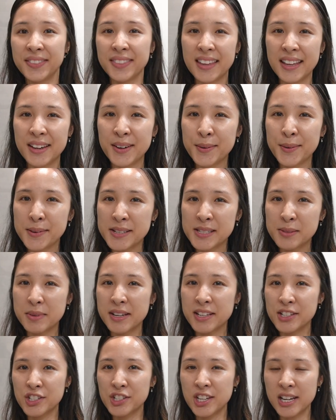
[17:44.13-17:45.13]
That always
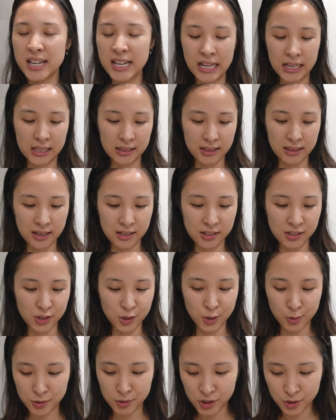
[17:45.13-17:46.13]
makes shaking things
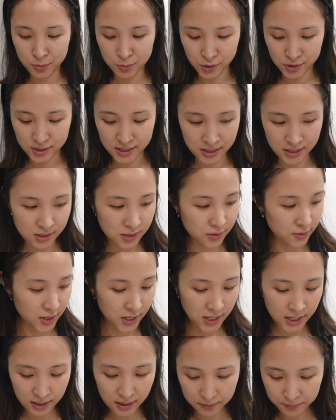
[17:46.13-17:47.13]
so much more
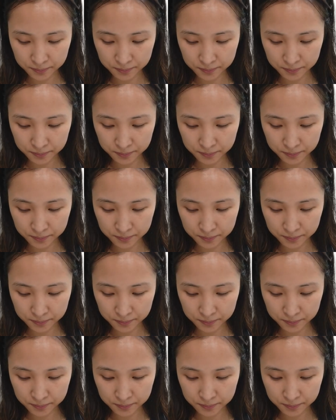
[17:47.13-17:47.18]
satisfying.